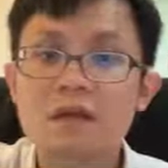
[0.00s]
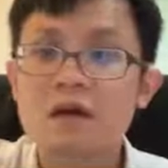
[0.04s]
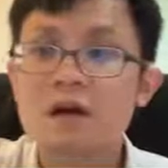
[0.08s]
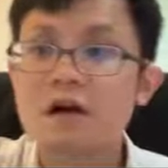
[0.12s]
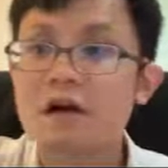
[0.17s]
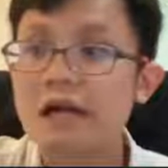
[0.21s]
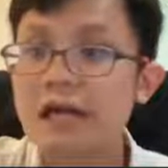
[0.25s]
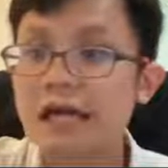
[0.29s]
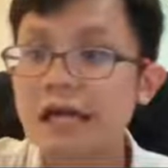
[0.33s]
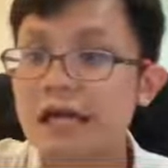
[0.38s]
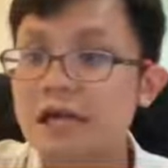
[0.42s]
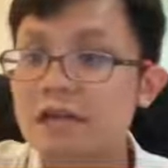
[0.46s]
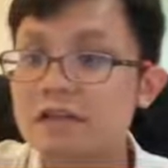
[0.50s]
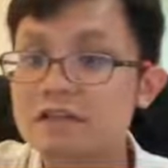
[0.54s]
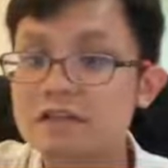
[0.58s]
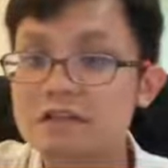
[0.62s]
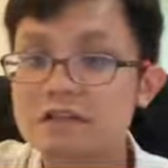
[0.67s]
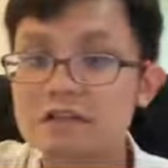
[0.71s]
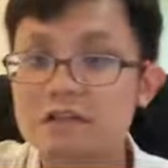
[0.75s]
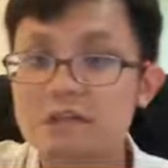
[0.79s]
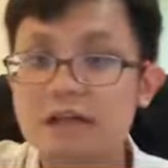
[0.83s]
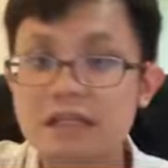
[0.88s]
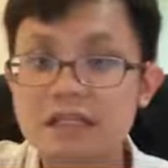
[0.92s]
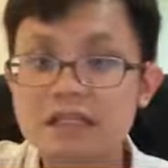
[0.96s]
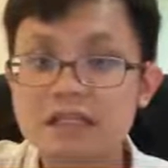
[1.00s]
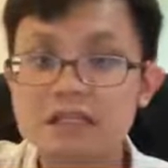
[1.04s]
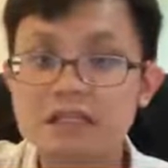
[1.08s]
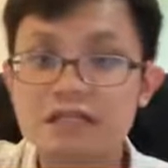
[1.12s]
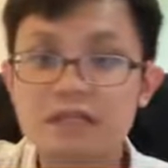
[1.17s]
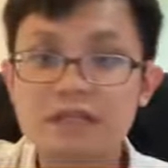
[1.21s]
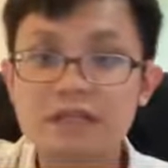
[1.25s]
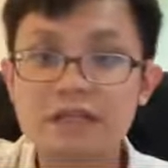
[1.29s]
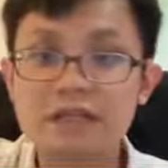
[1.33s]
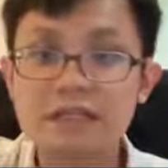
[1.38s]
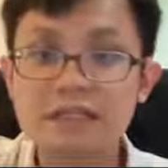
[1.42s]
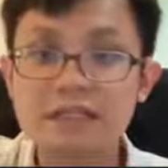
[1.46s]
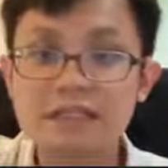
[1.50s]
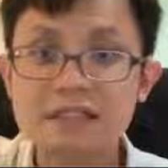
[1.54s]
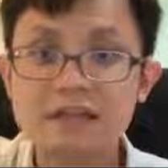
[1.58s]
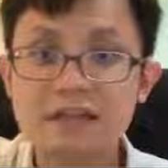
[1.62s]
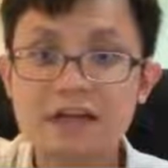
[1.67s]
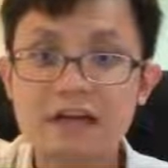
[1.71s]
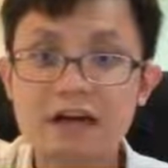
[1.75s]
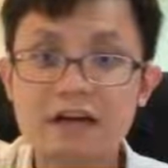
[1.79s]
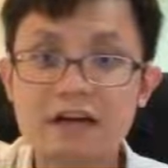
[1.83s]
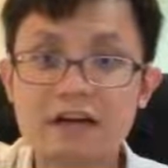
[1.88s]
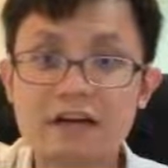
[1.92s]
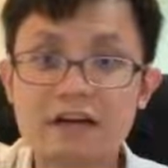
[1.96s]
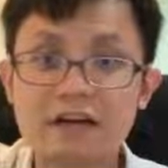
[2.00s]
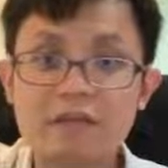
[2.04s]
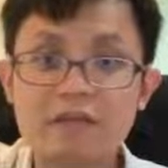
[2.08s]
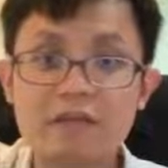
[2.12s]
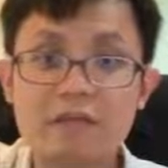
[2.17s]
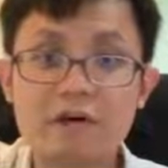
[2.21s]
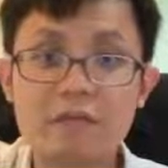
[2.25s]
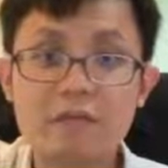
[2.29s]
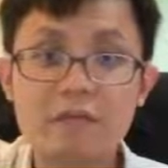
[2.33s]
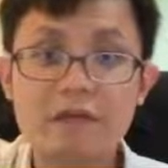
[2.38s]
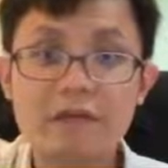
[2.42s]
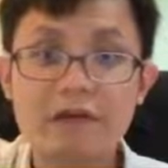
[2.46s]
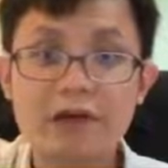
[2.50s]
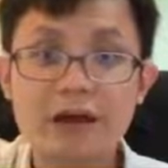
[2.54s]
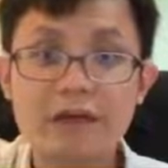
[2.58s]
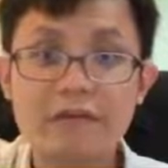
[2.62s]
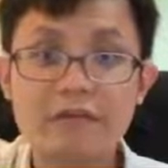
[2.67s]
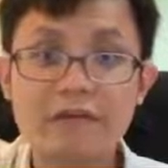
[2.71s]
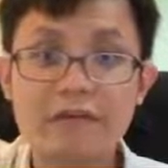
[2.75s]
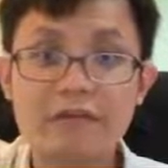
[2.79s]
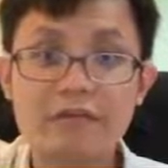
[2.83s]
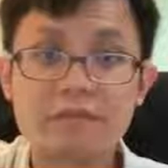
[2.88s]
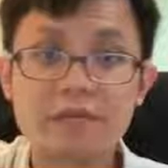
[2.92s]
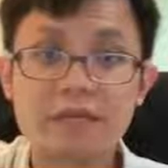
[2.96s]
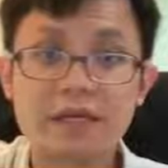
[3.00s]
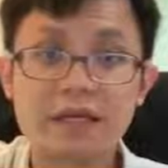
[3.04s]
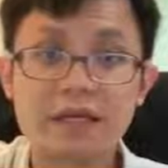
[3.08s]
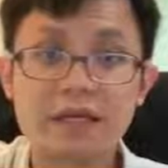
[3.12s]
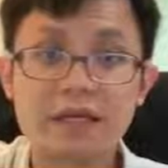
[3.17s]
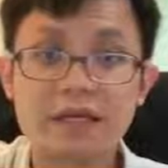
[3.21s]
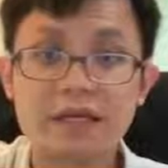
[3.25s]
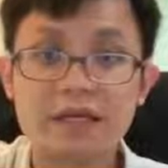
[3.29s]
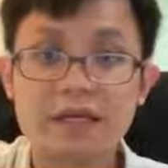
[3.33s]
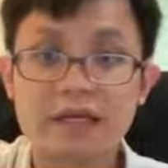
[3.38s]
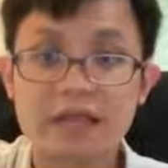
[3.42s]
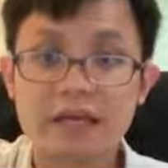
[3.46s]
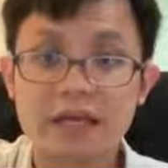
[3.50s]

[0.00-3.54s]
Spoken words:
Okay, so let's do this. The formula will be